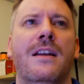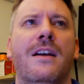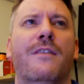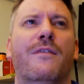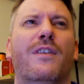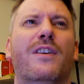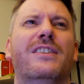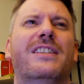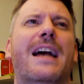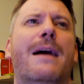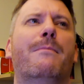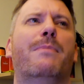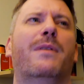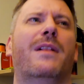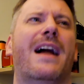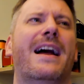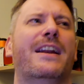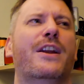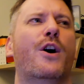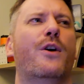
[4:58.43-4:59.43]
For example,
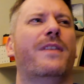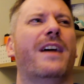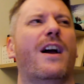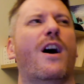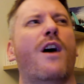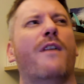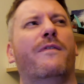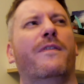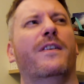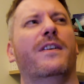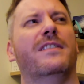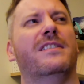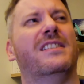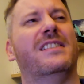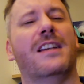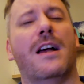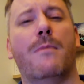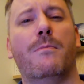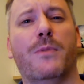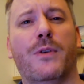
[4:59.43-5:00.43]
I know they offer
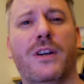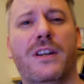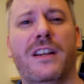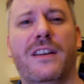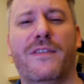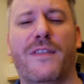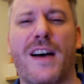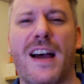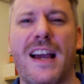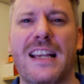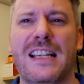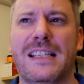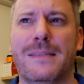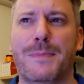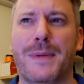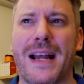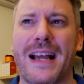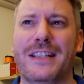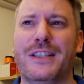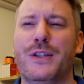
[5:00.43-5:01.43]
some good advice,
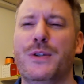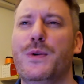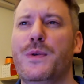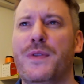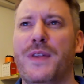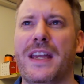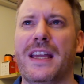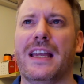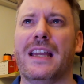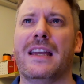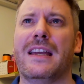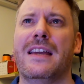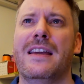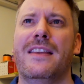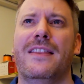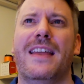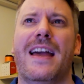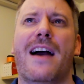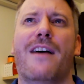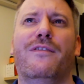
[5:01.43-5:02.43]
but I do think
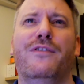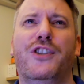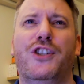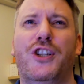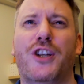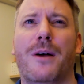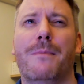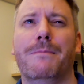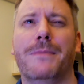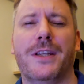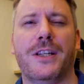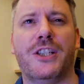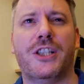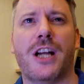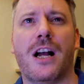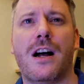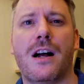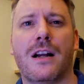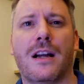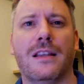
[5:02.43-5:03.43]
they have jumped the
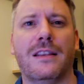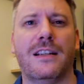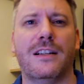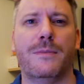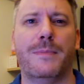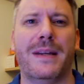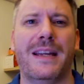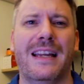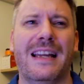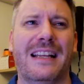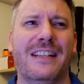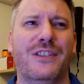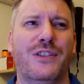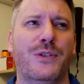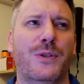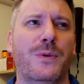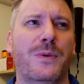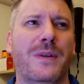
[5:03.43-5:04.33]
shark a little bit and do